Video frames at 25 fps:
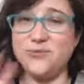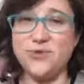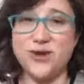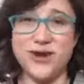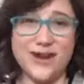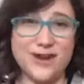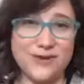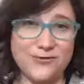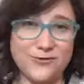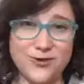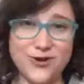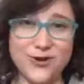
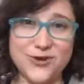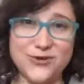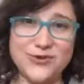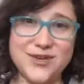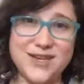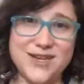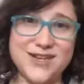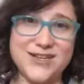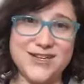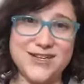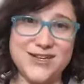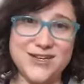whatever you
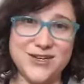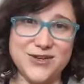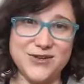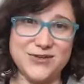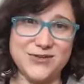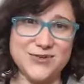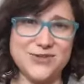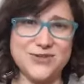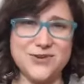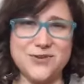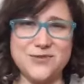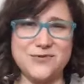need to
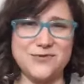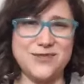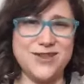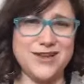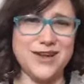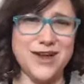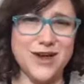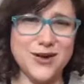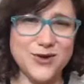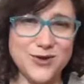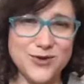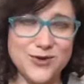use, hopefully
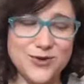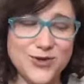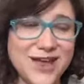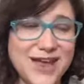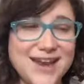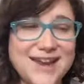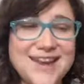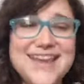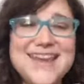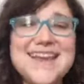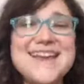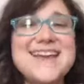not
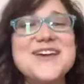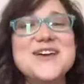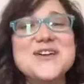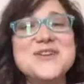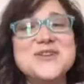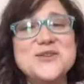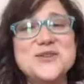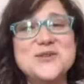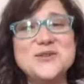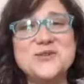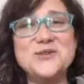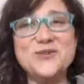Kool-Aid,
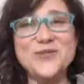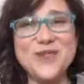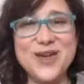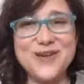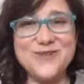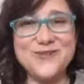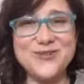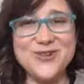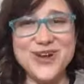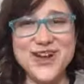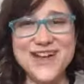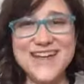to
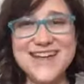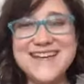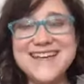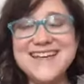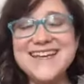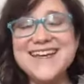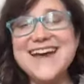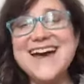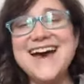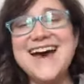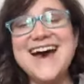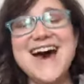flavor it.
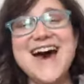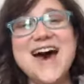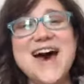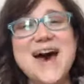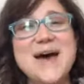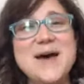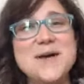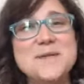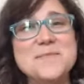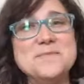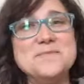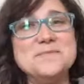
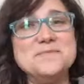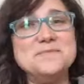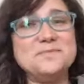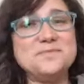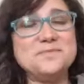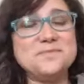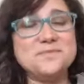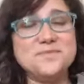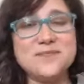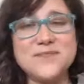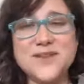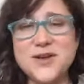
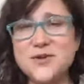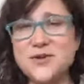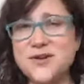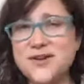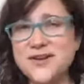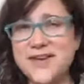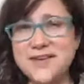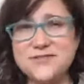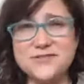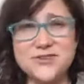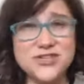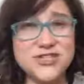Or
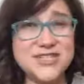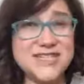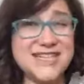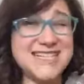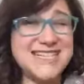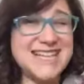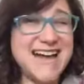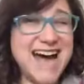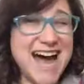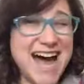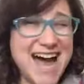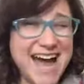even just a
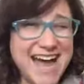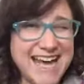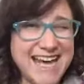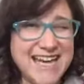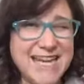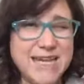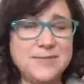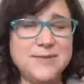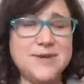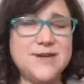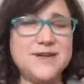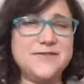
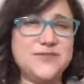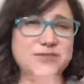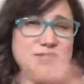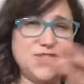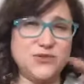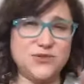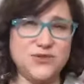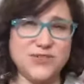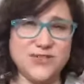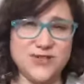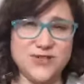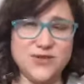tiny bit of
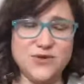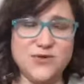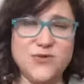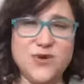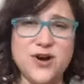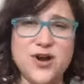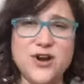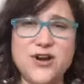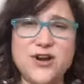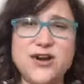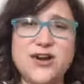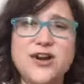juice in the
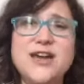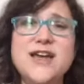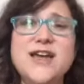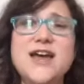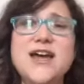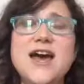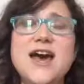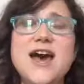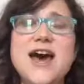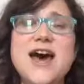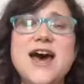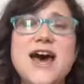water.
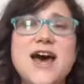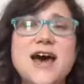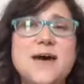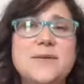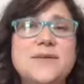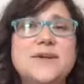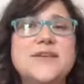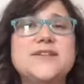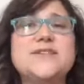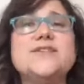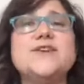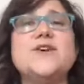
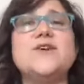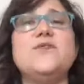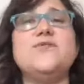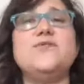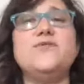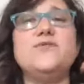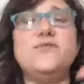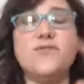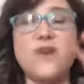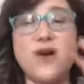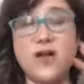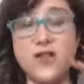So
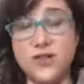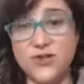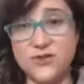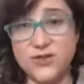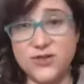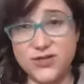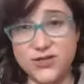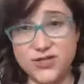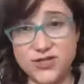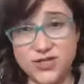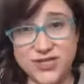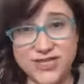follow
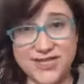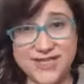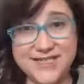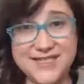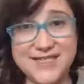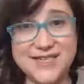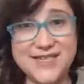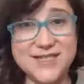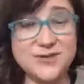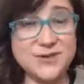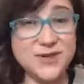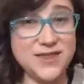the chia
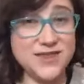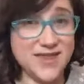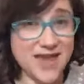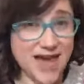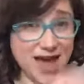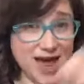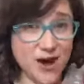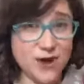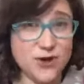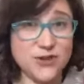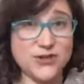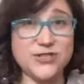seeds with
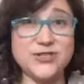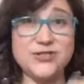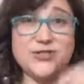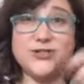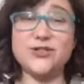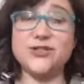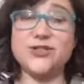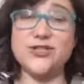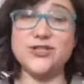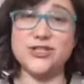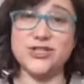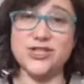that, or
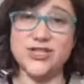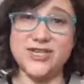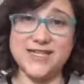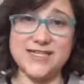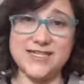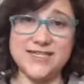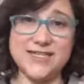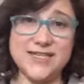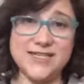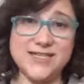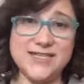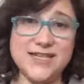stir the chia
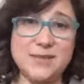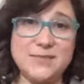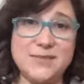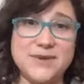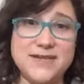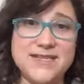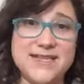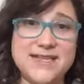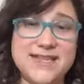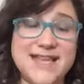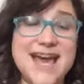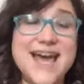seeds up
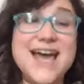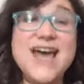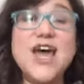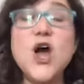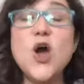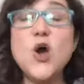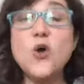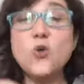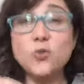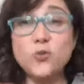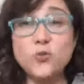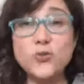into that.
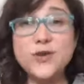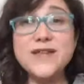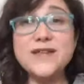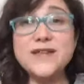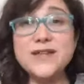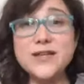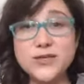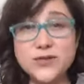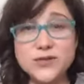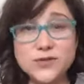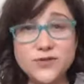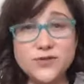
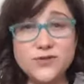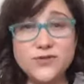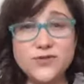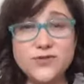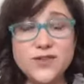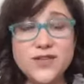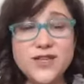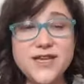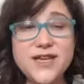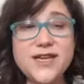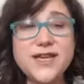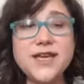Really,
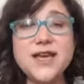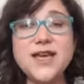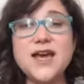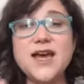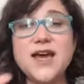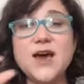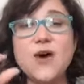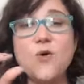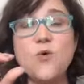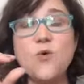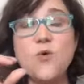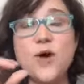truthfully,
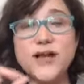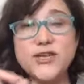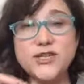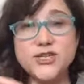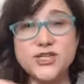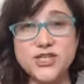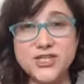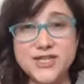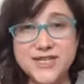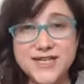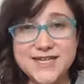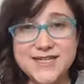what
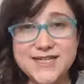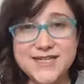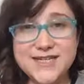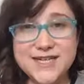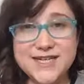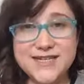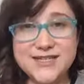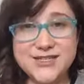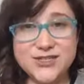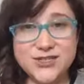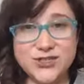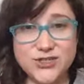chia
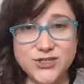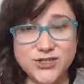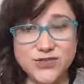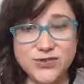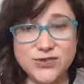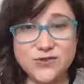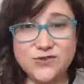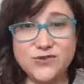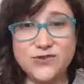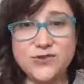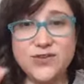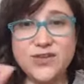seeds
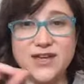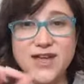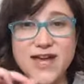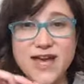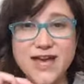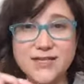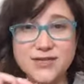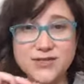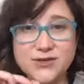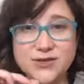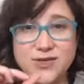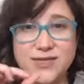do for the
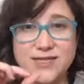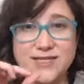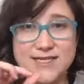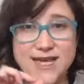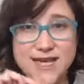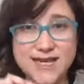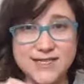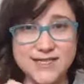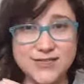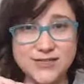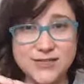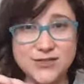
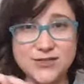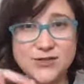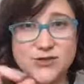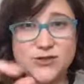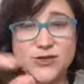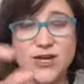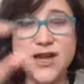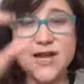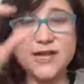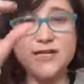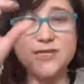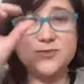gastrointestinal
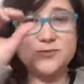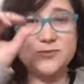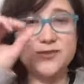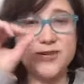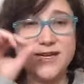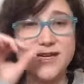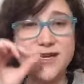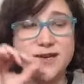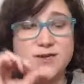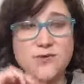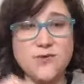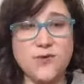tract,
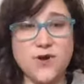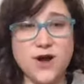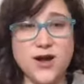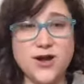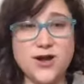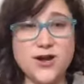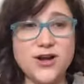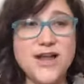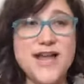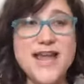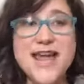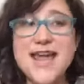bringing
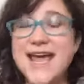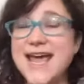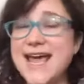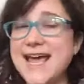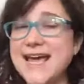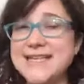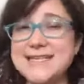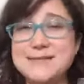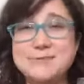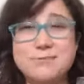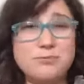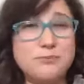water,
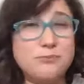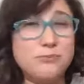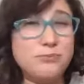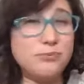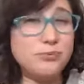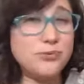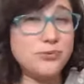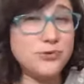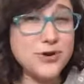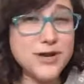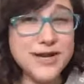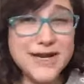is
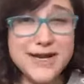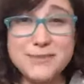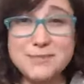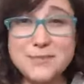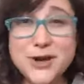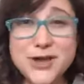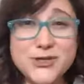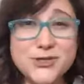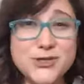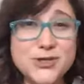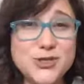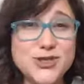pretty
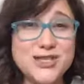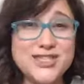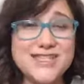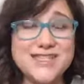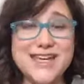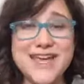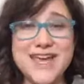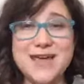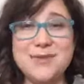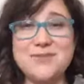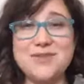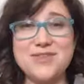much the
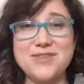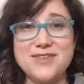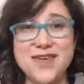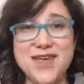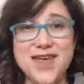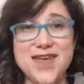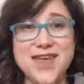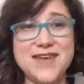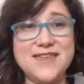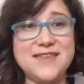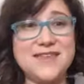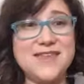same
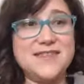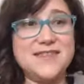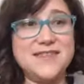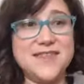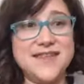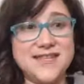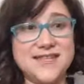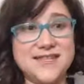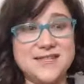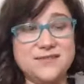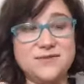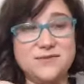thing that
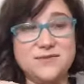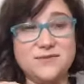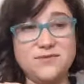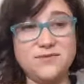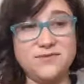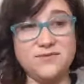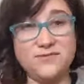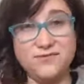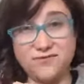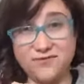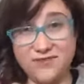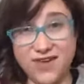this
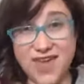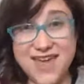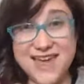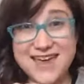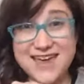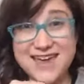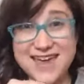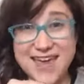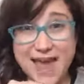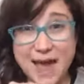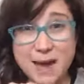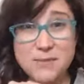
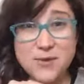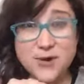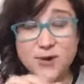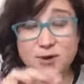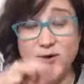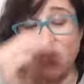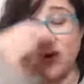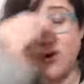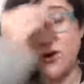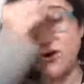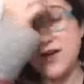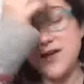fake
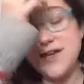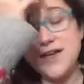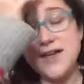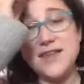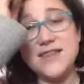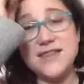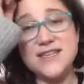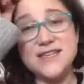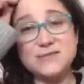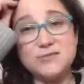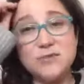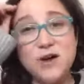chemical,
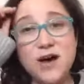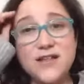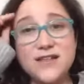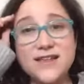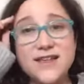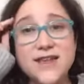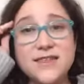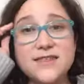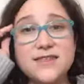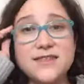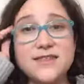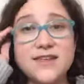this
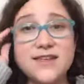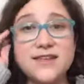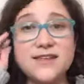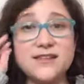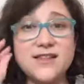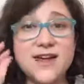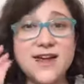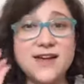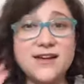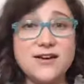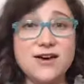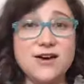polyethylene
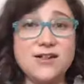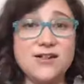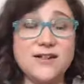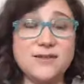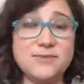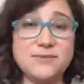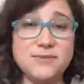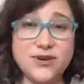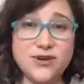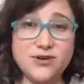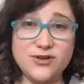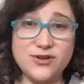glycol
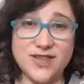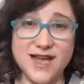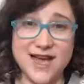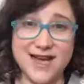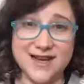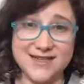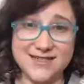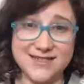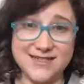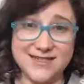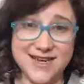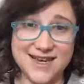in
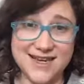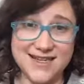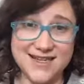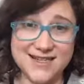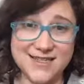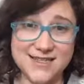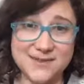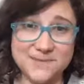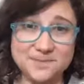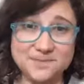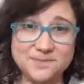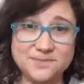Miralax
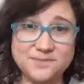does.